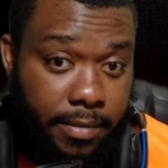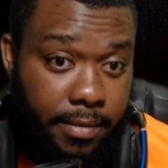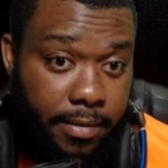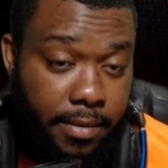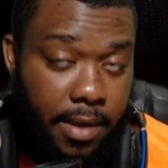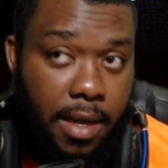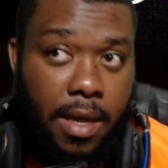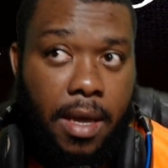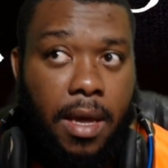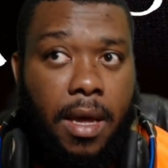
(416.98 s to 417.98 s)

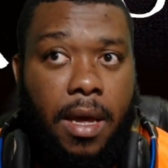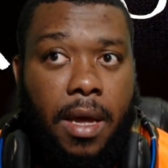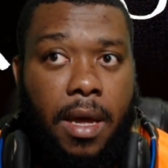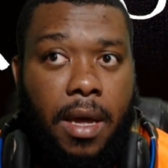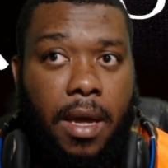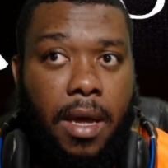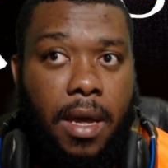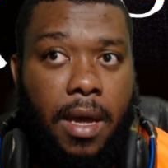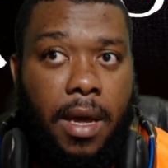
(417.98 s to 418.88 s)
(no one is talking)